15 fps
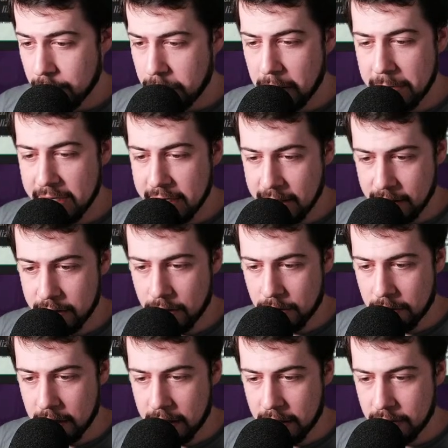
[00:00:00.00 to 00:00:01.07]
Probably can't go
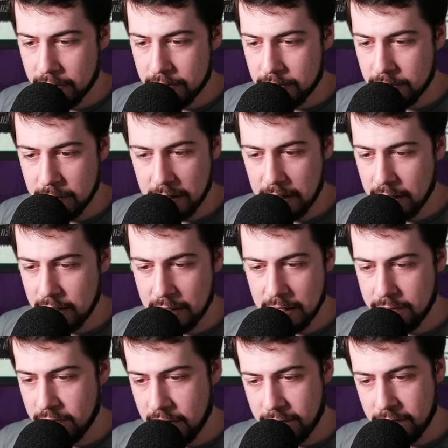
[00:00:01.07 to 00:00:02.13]
wrong,
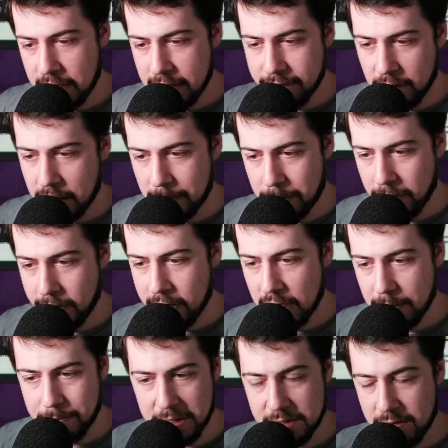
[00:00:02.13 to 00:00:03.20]
even if you have a couple
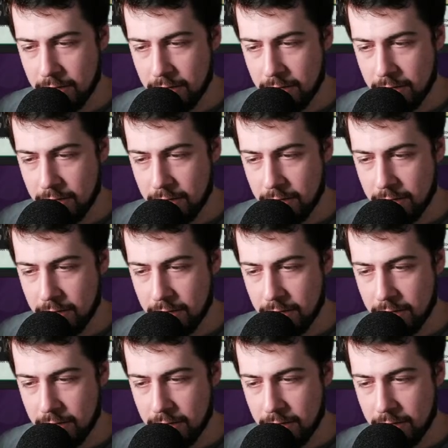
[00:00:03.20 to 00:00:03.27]
copies.